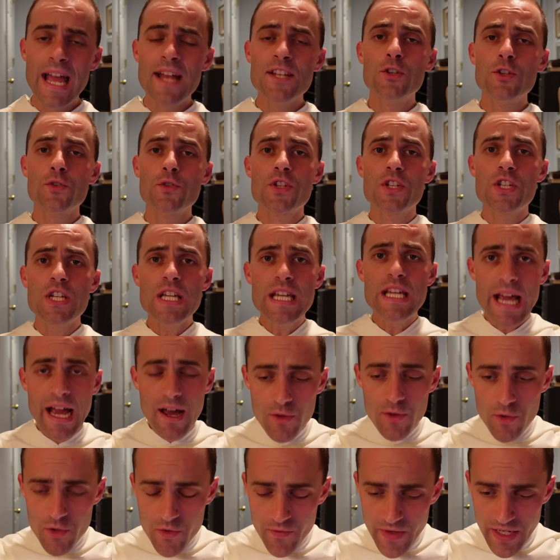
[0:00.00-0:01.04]
And you'll see
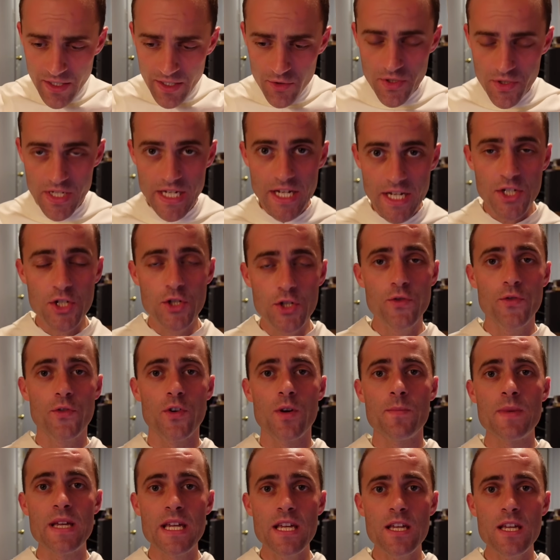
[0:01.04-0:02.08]
how those vectors issue
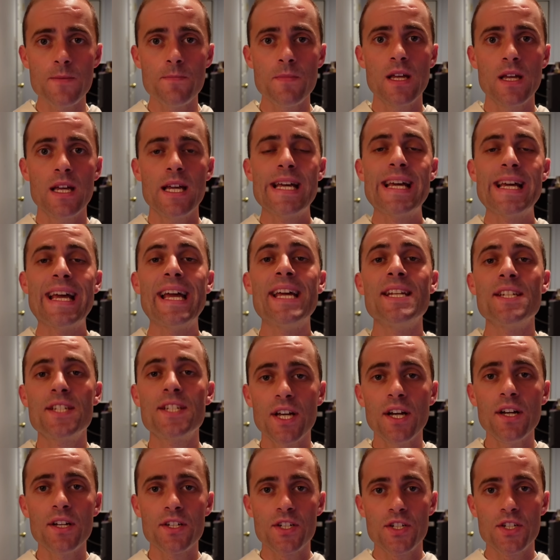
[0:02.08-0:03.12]
from him and
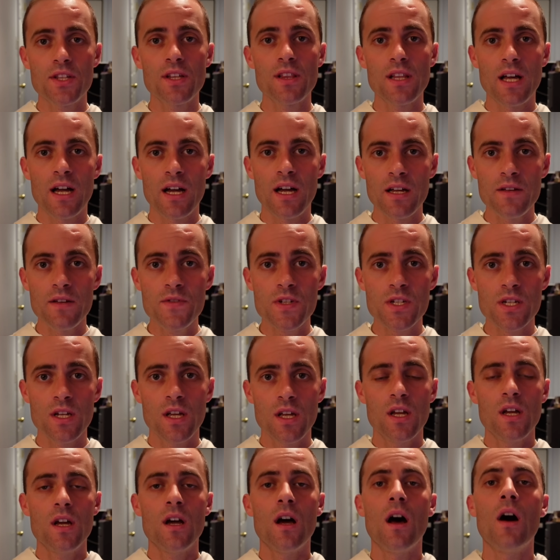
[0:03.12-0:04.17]
touch the lives
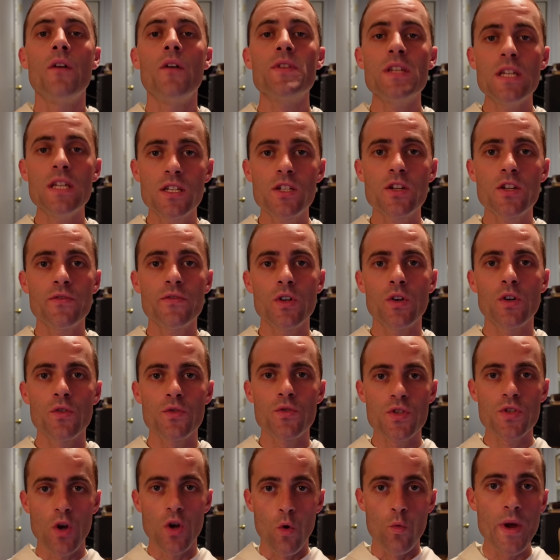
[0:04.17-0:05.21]
of each of
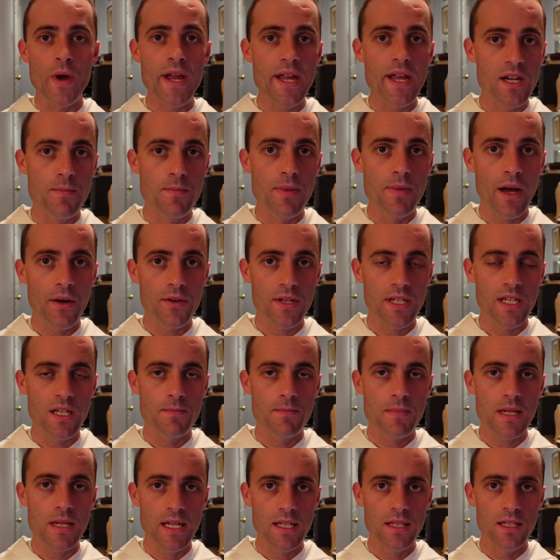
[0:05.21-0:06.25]
those arrayed about
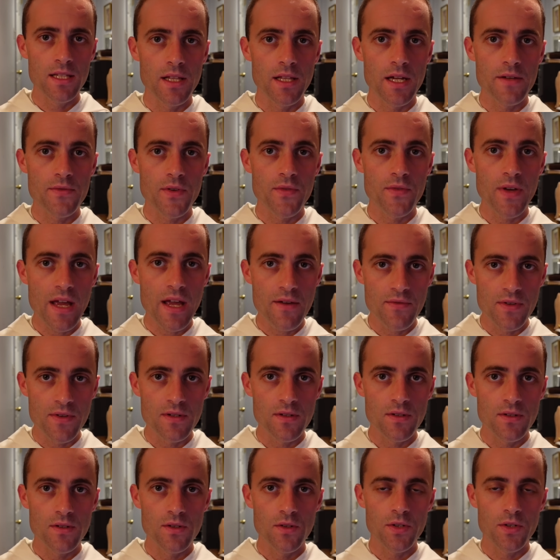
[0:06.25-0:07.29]
him the life of
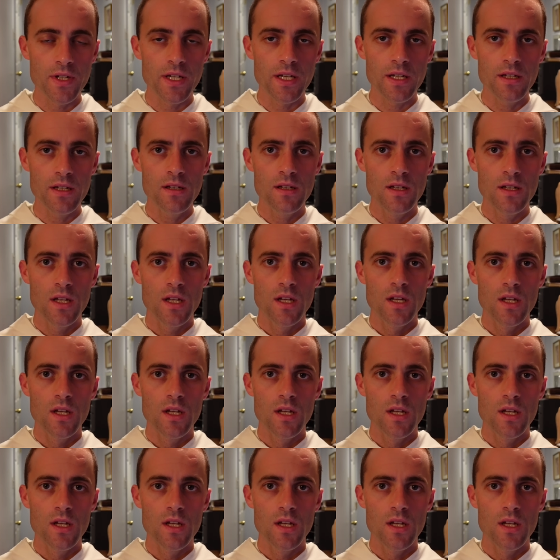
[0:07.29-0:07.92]
heaven, okay?